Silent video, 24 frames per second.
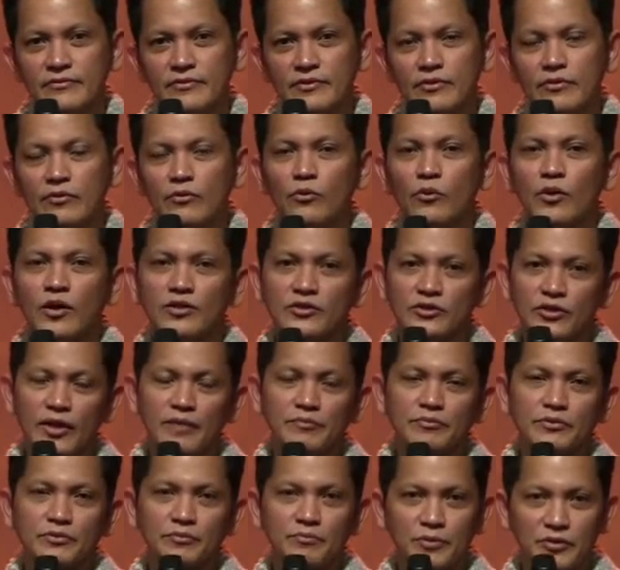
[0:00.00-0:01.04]
Well, you
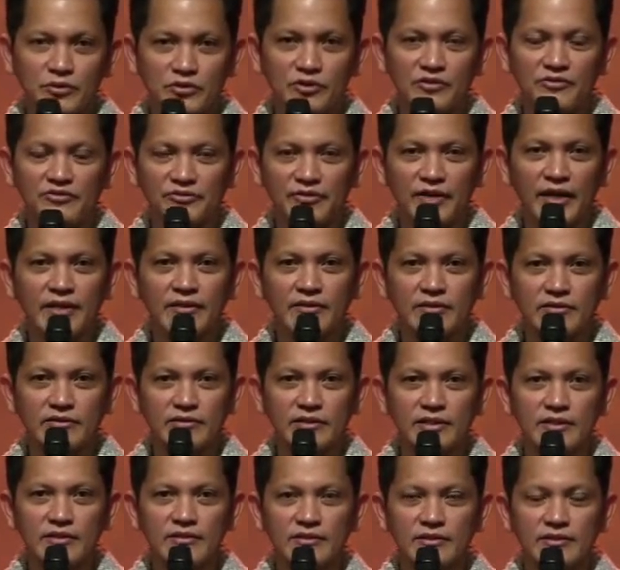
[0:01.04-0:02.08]
have to put your faith in
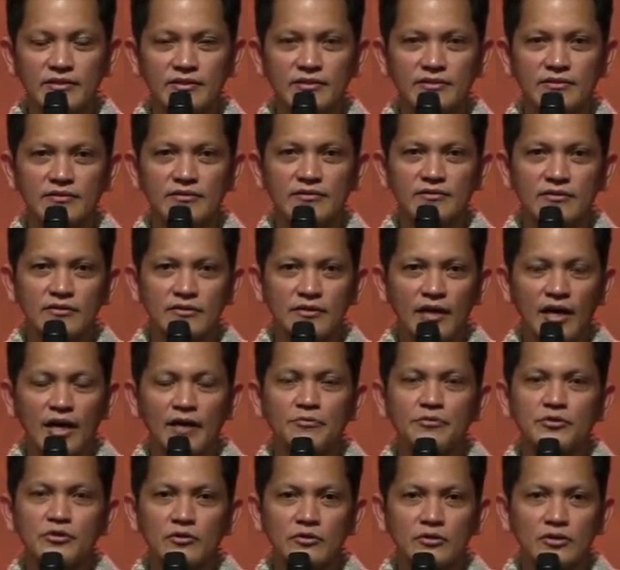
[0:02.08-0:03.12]
Jesus.
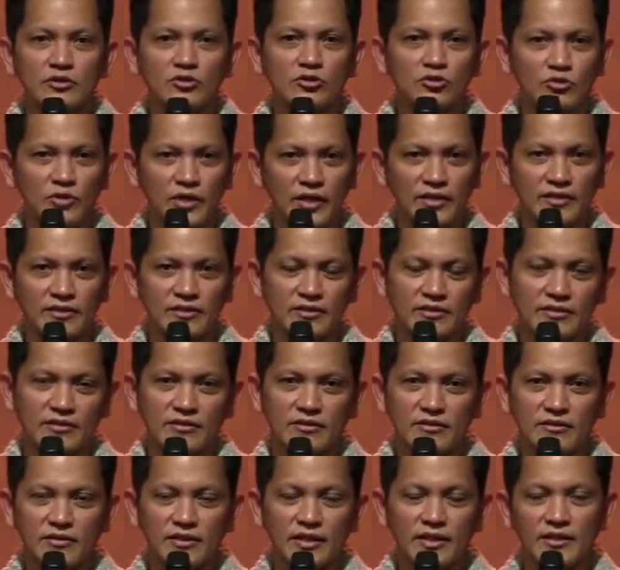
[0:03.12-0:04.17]
Absolute trust.
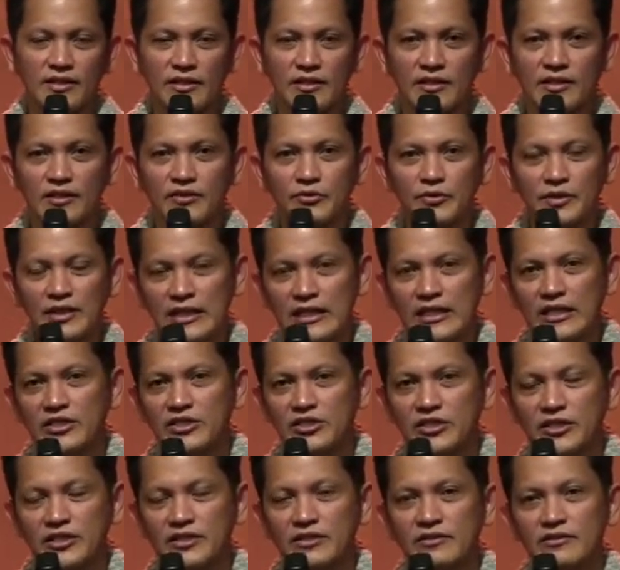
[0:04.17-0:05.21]
Not in a
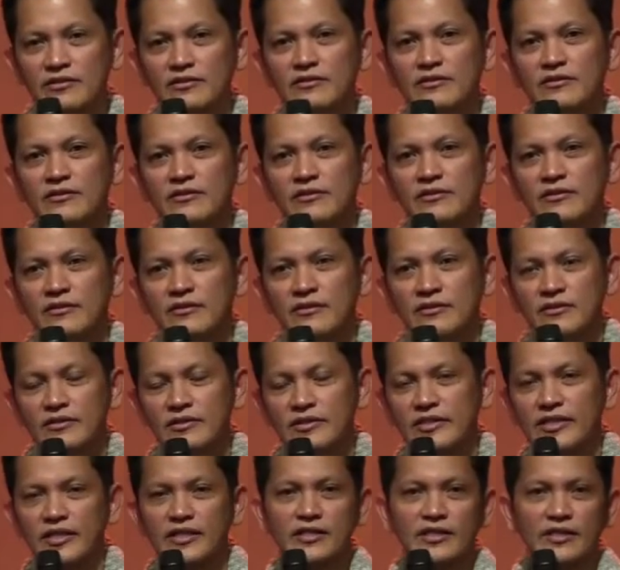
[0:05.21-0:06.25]
religion,
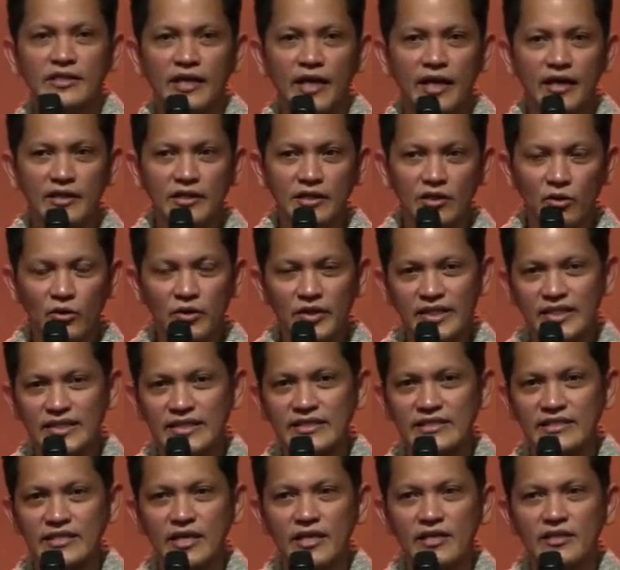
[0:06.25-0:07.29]
not in any
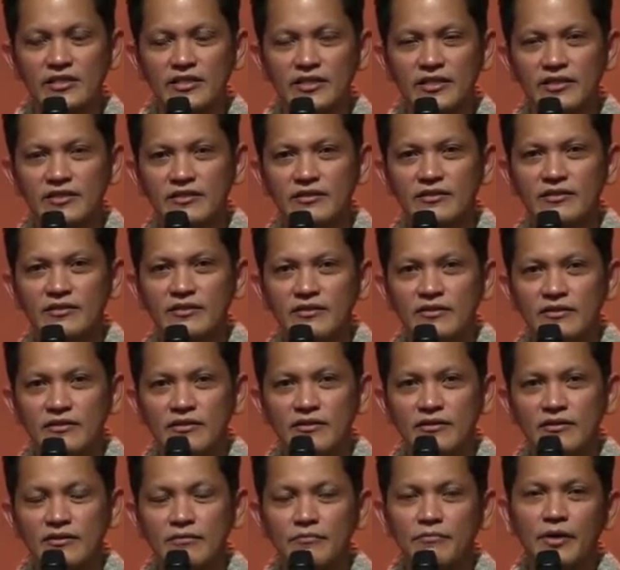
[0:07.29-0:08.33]
organization,
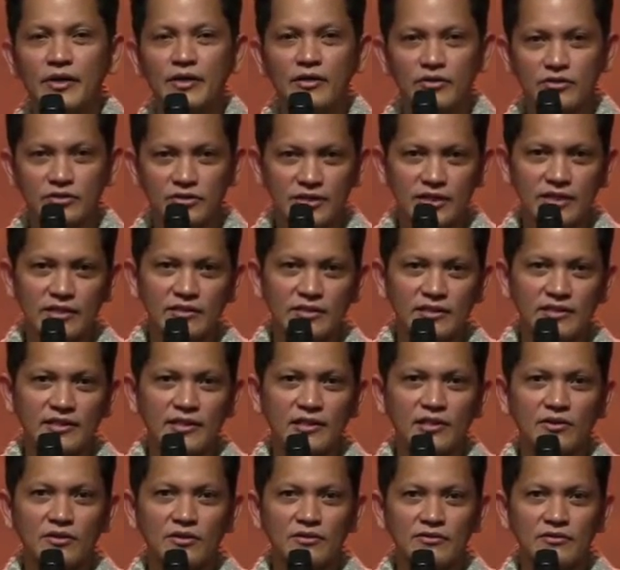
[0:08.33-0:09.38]
but on Jesus
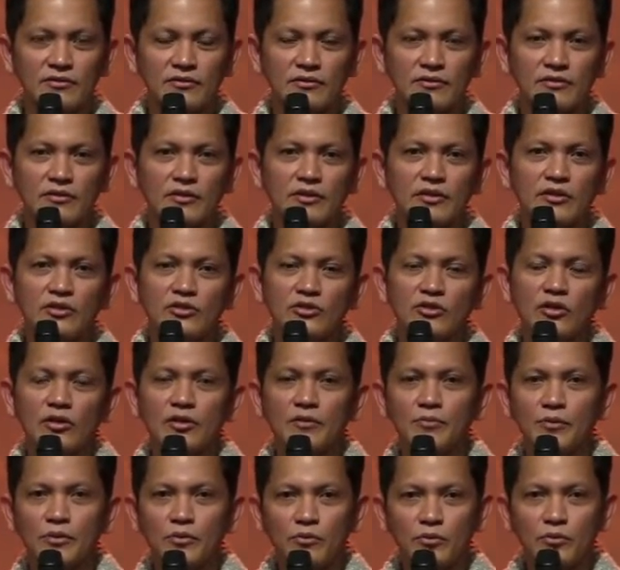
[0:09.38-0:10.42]
alone. So if
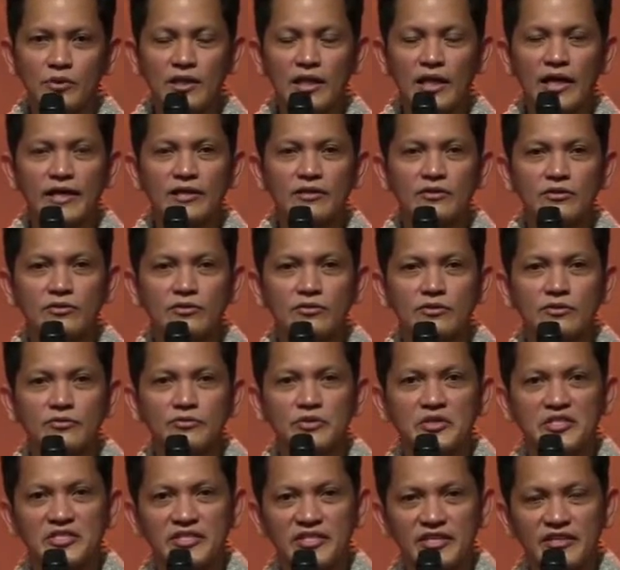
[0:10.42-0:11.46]
you would like to
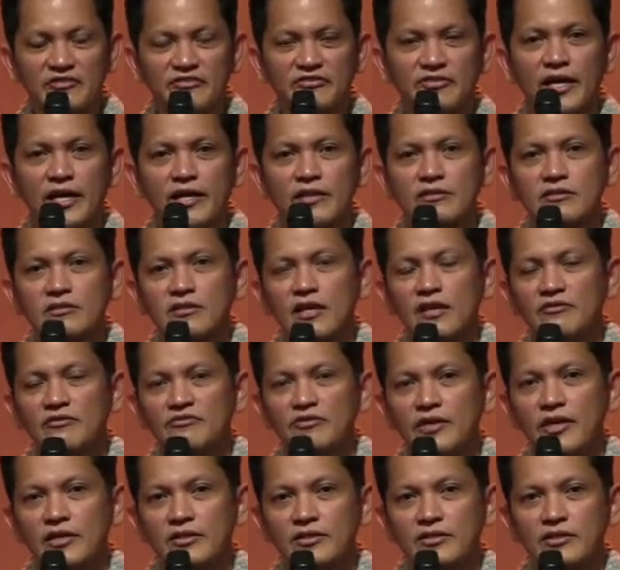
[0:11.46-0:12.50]
receive that
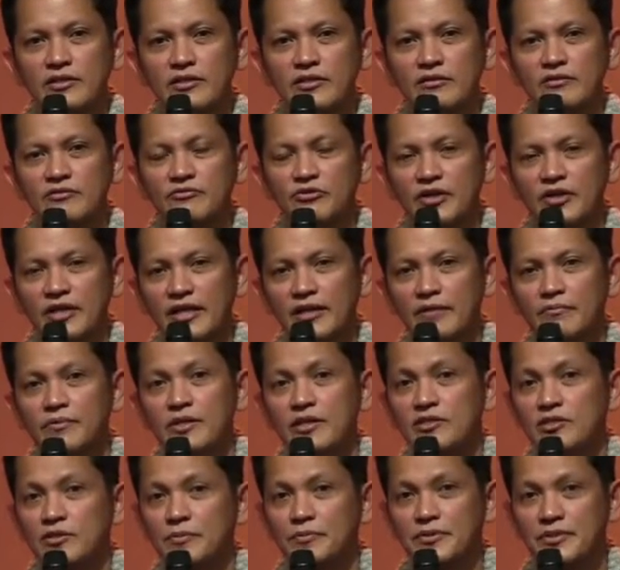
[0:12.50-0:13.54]
salvation,
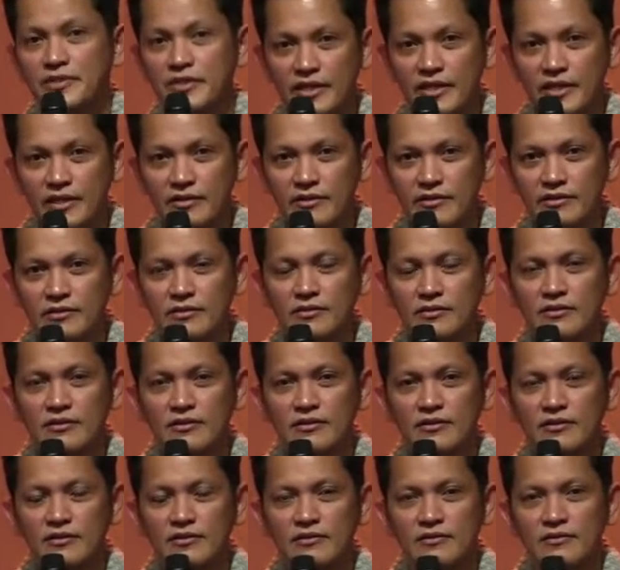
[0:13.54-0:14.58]
forgiveness of sins,
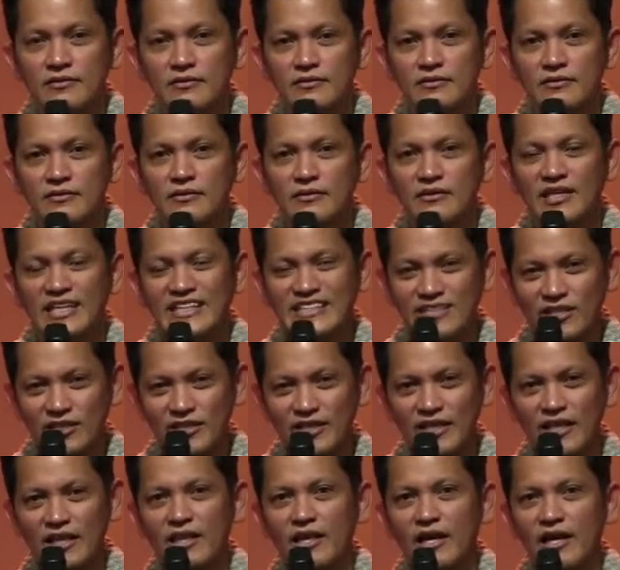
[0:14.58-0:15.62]

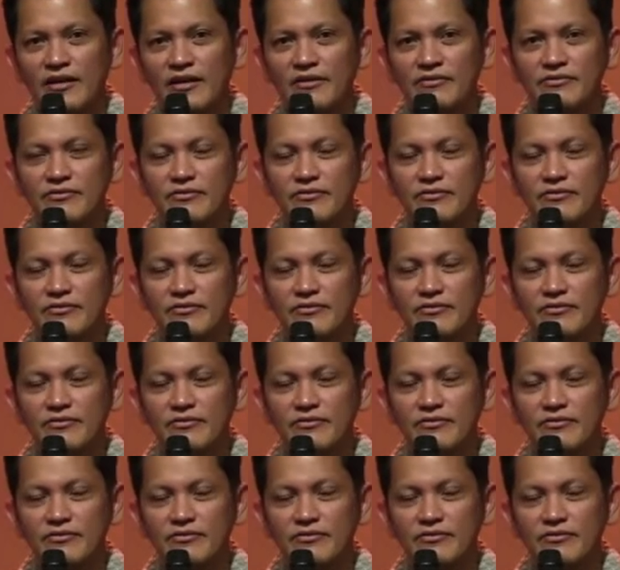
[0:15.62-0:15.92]
eternal life,